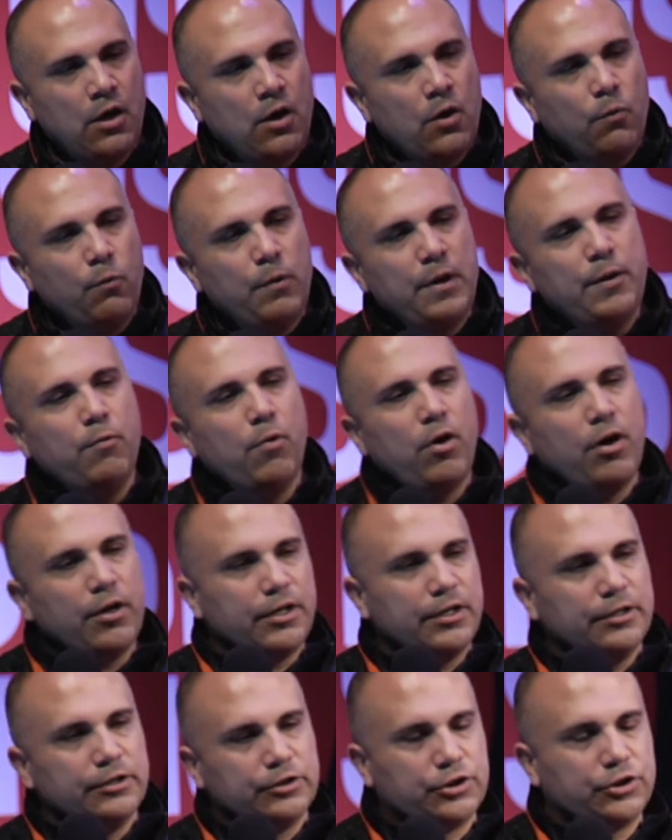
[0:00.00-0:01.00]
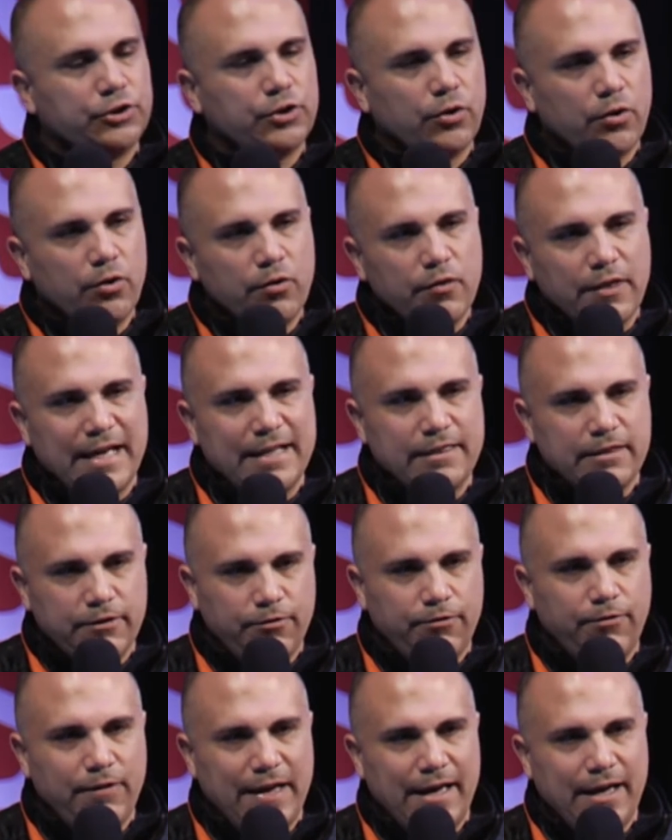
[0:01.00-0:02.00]
We want to ensure that the
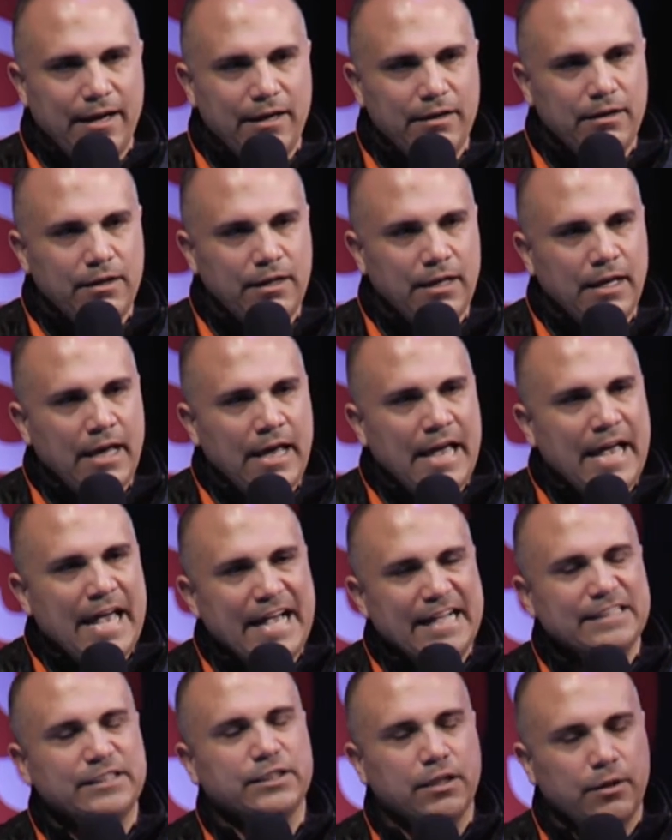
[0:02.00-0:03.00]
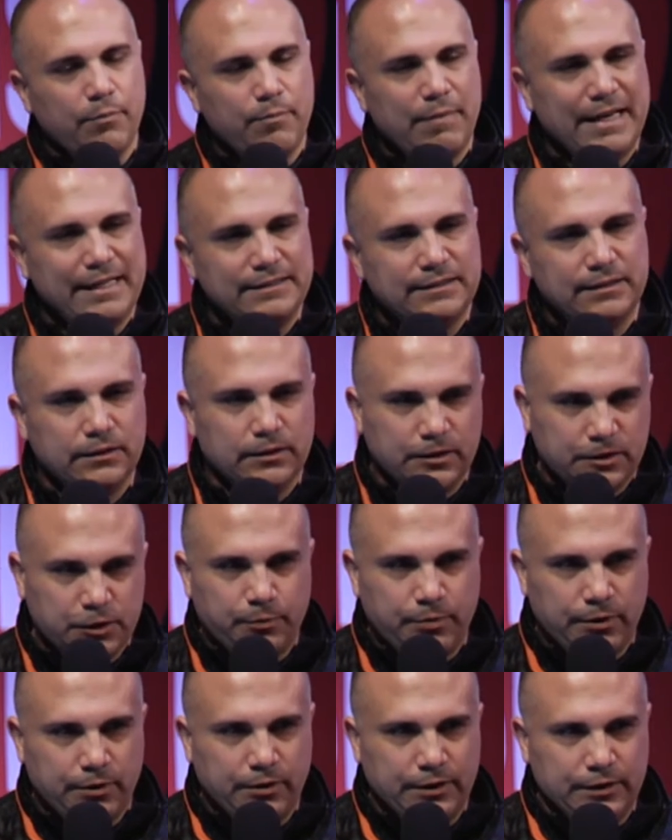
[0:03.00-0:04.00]
fan has an amazing
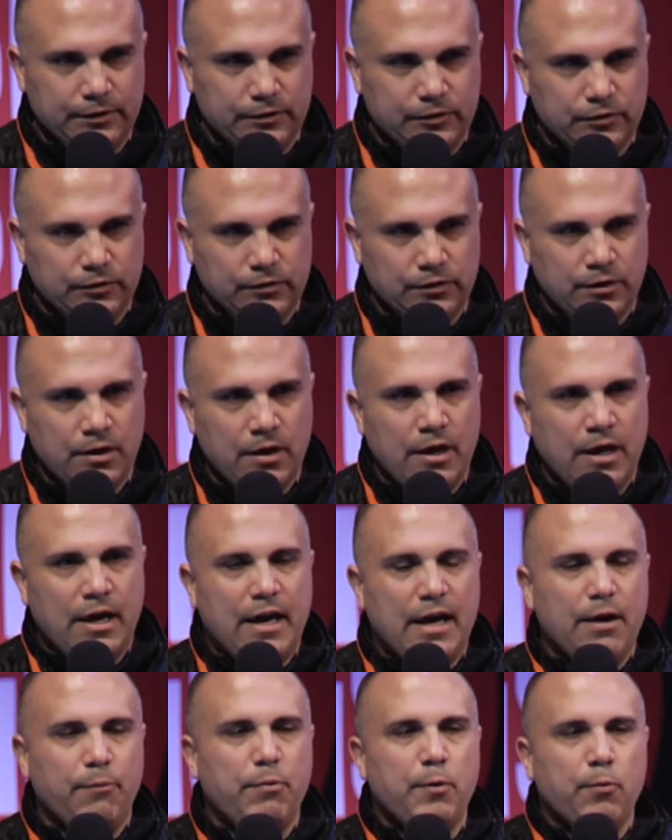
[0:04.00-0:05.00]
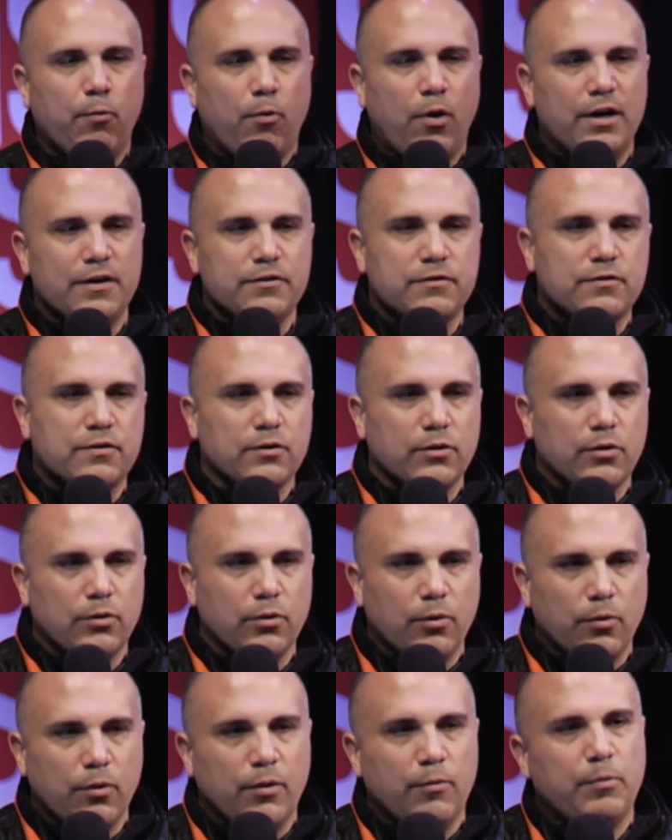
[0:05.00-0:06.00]
experience. And we want
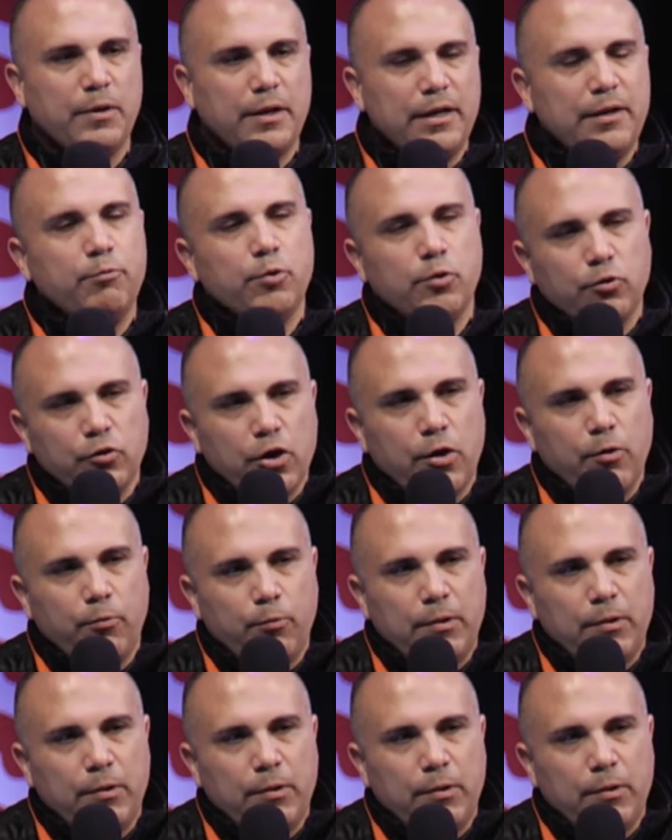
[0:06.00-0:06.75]
to know